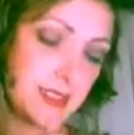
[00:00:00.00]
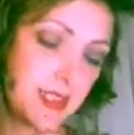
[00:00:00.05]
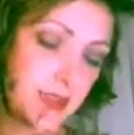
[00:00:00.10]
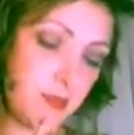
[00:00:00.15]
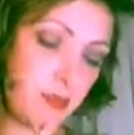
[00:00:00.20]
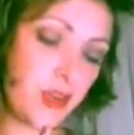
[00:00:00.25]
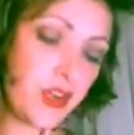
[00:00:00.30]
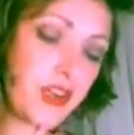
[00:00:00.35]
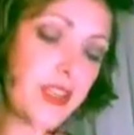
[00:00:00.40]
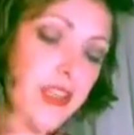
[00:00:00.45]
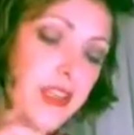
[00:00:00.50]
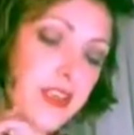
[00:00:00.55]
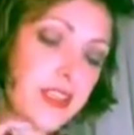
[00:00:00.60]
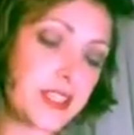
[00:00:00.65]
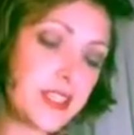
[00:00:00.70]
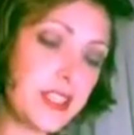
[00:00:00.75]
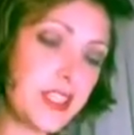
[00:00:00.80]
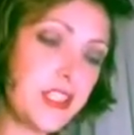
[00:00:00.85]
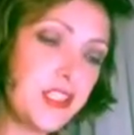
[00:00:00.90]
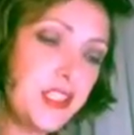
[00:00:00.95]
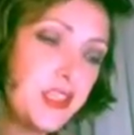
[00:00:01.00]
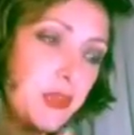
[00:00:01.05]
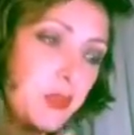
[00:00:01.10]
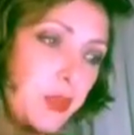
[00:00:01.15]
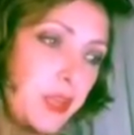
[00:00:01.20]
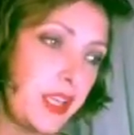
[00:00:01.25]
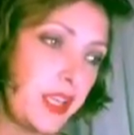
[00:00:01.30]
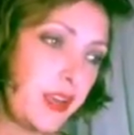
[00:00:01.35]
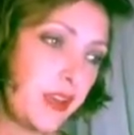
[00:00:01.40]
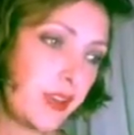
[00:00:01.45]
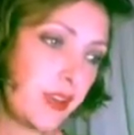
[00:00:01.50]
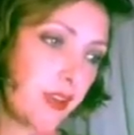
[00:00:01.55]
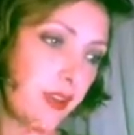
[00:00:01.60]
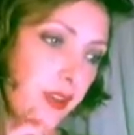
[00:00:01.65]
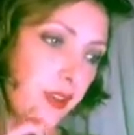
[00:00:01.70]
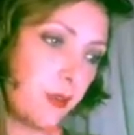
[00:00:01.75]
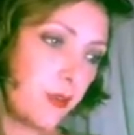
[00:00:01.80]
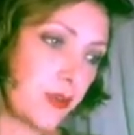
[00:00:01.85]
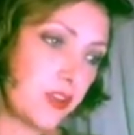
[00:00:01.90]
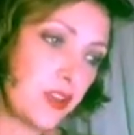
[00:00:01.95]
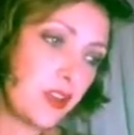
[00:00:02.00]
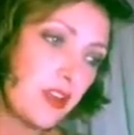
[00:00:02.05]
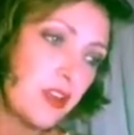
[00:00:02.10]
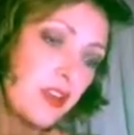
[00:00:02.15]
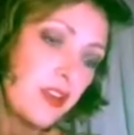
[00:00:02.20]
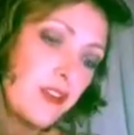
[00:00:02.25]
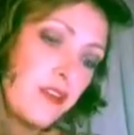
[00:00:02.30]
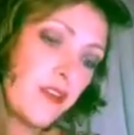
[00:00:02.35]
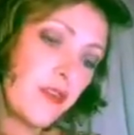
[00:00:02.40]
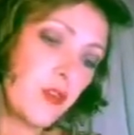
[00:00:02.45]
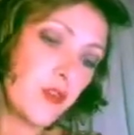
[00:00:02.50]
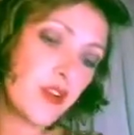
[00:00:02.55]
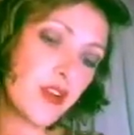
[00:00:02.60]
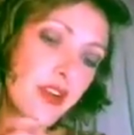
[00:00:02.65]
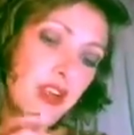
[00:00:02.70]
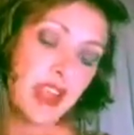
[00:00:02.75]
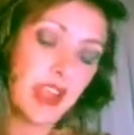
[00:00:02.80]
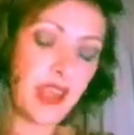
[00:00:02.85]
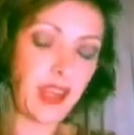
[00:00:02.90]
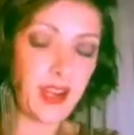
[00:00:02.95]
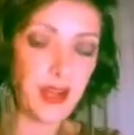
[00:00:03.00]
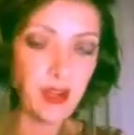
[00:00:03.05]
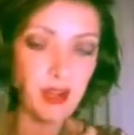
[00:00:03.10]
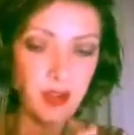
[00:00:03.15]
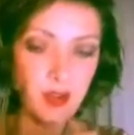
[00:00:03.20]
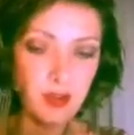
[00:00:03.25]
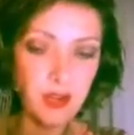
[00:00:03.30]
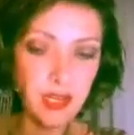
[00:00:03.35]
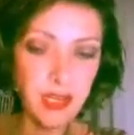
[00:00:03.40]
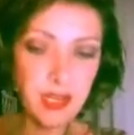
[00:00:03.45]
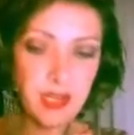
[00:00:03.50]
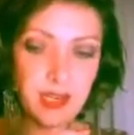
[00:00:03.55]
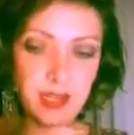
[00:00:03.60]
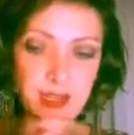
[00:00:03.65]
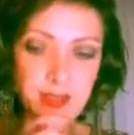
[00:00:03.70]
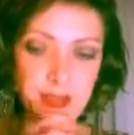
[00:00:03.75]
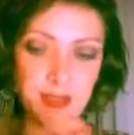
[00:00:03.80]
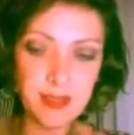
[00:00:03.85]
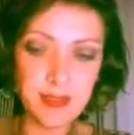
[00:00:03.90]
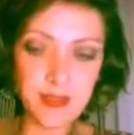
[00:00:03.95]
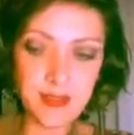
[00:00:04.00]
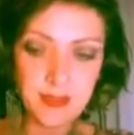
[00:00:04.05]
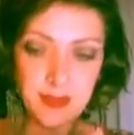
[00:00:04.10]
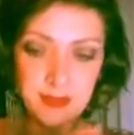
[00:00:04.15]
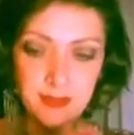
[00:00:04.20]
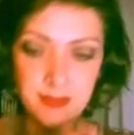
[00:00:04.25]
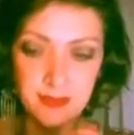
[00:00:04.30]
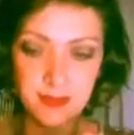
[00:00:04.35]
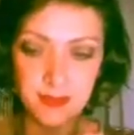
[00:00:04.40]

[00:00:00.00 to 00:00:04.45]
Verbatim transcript: get more clarity to the week. One card for Aries.